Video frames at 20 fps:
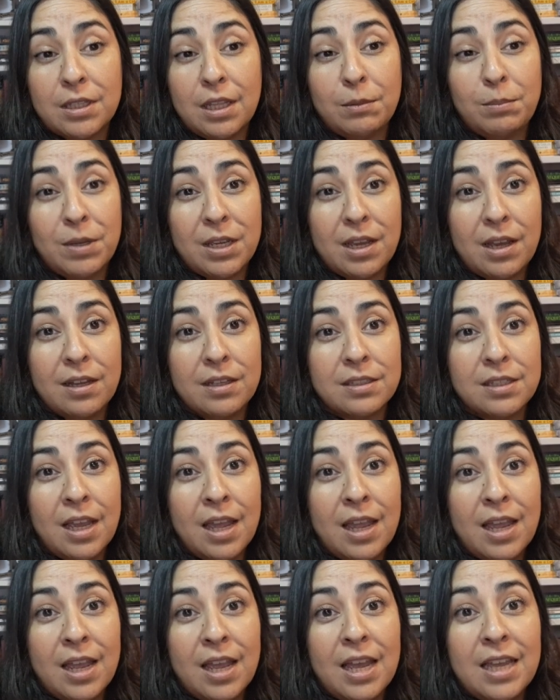that because
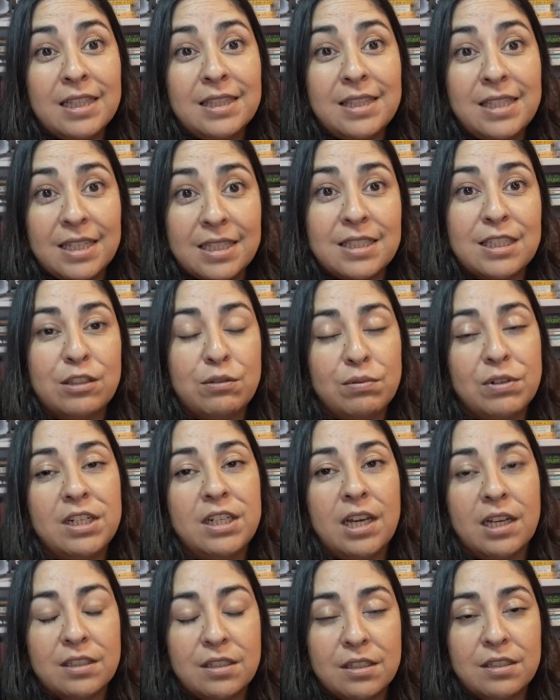this is
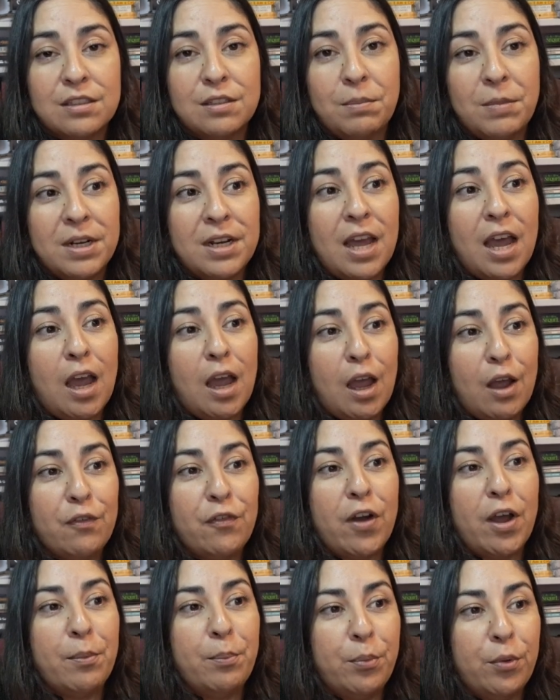really a testament of
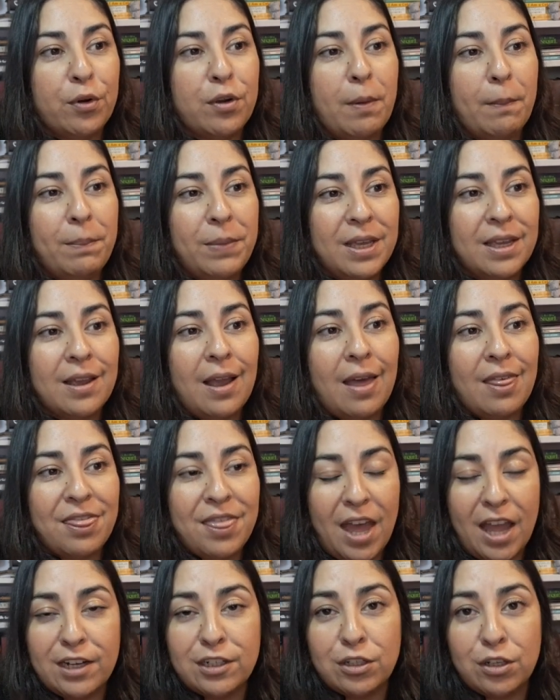a book being
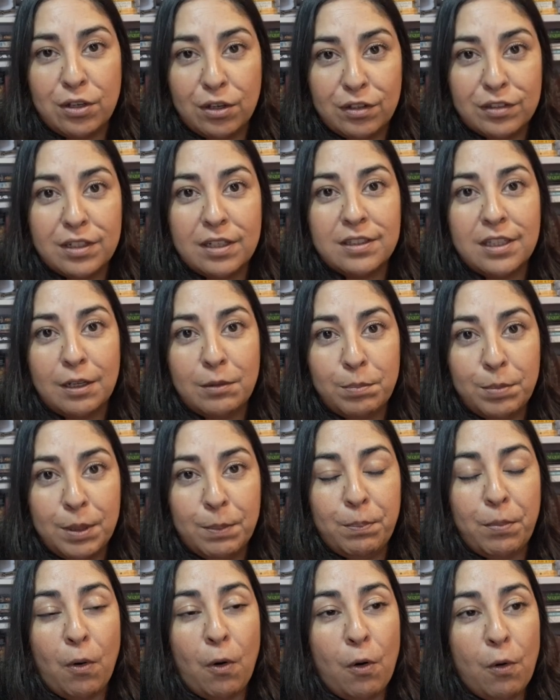that good that
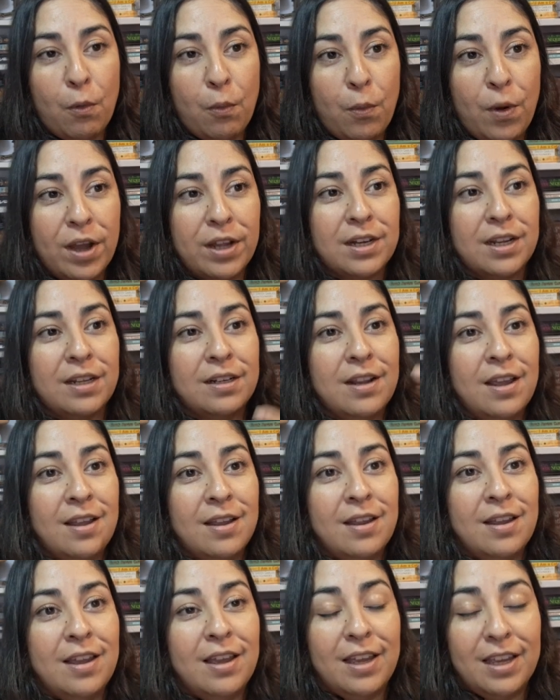people wanted
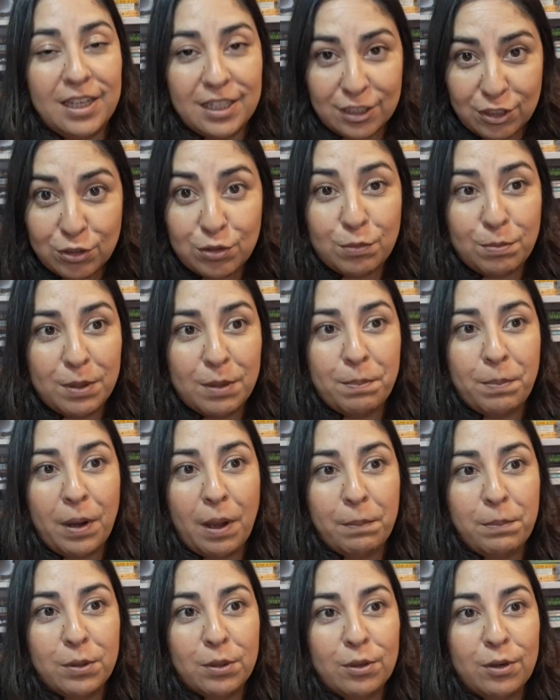it to be
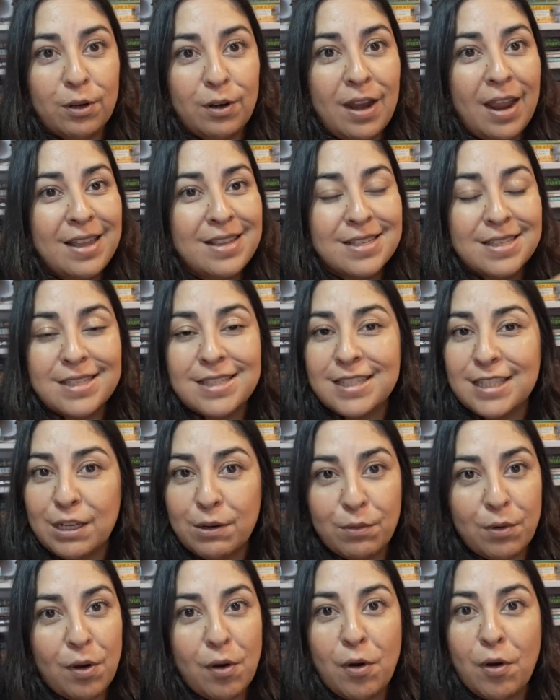popular.
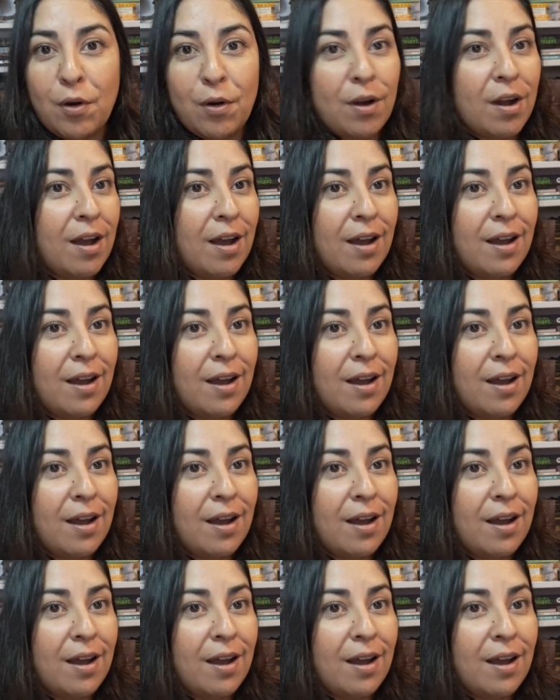Zero